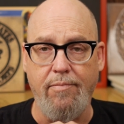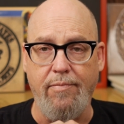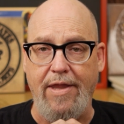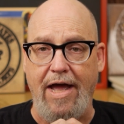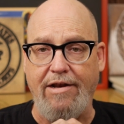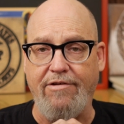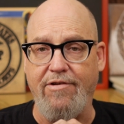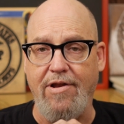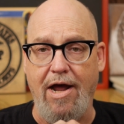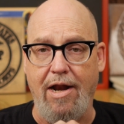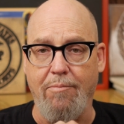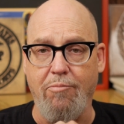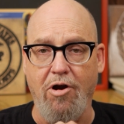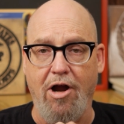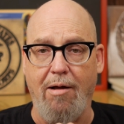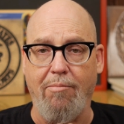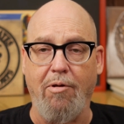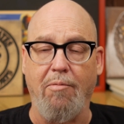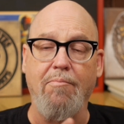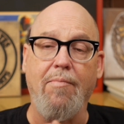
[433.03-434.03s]
That's not a
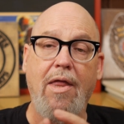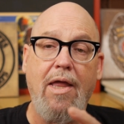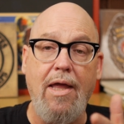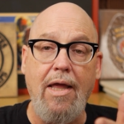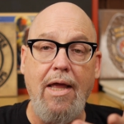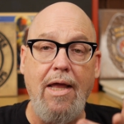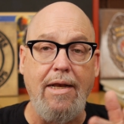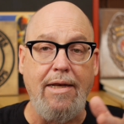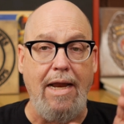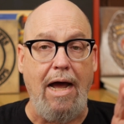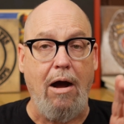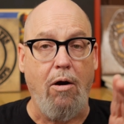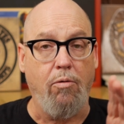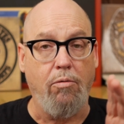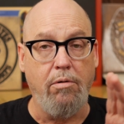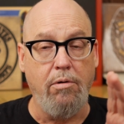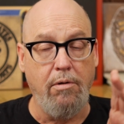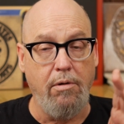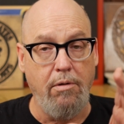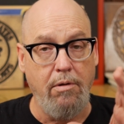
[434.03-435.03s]
problem. Now,
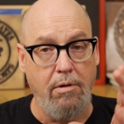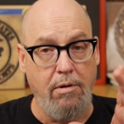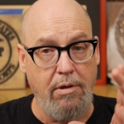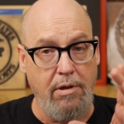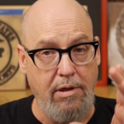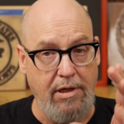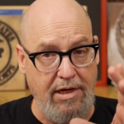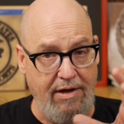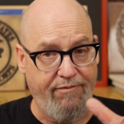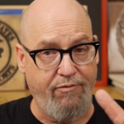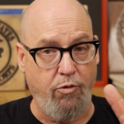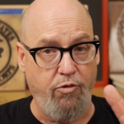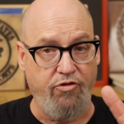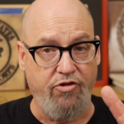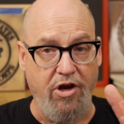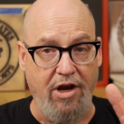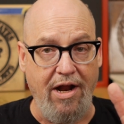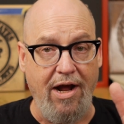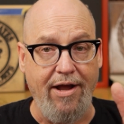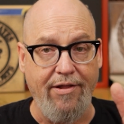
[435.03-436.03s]
if it was
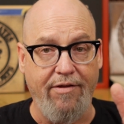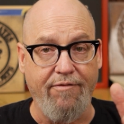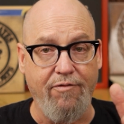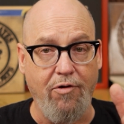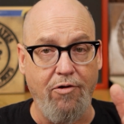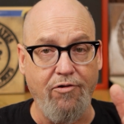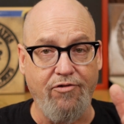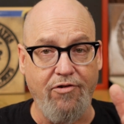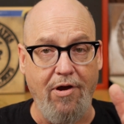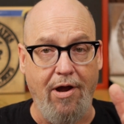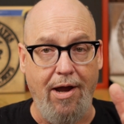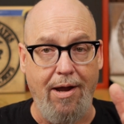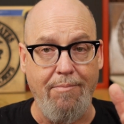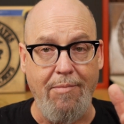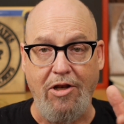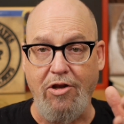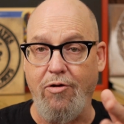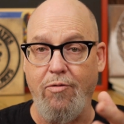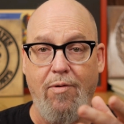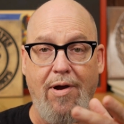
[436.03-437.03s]
denied the first time
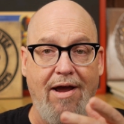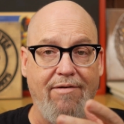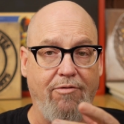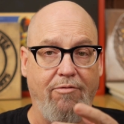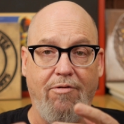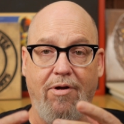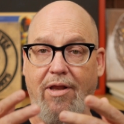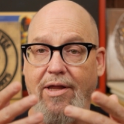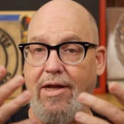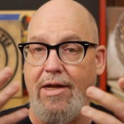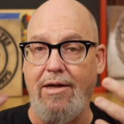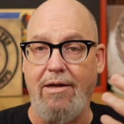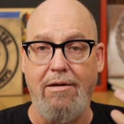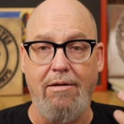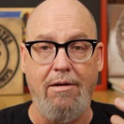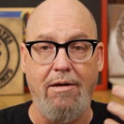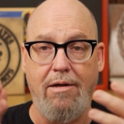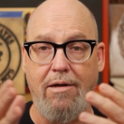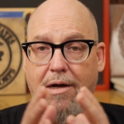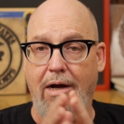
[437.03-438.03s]
and you haven't really
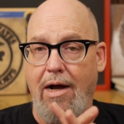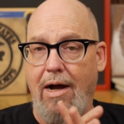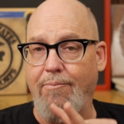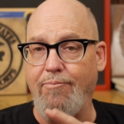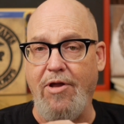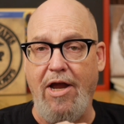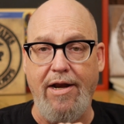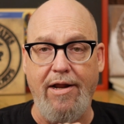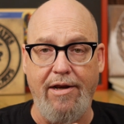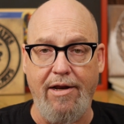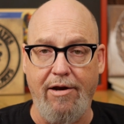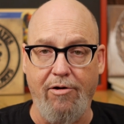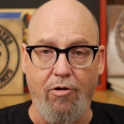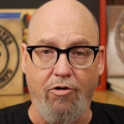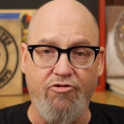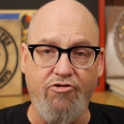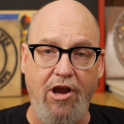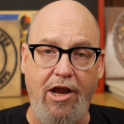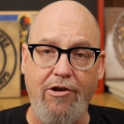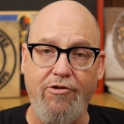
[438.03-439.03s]
updated it
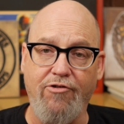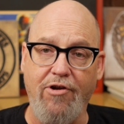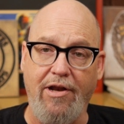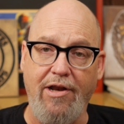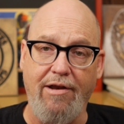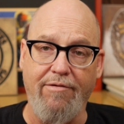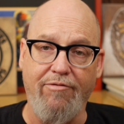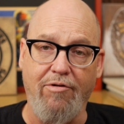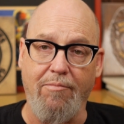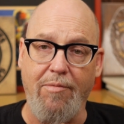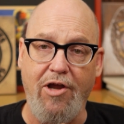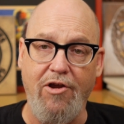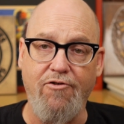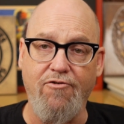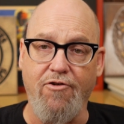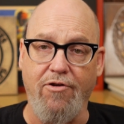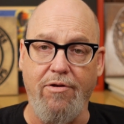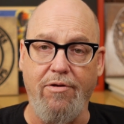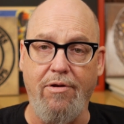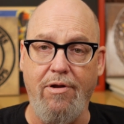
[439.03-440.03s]
or changed any
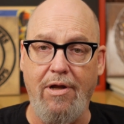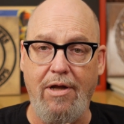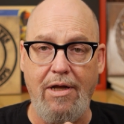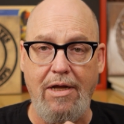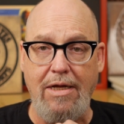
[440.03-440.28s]
information,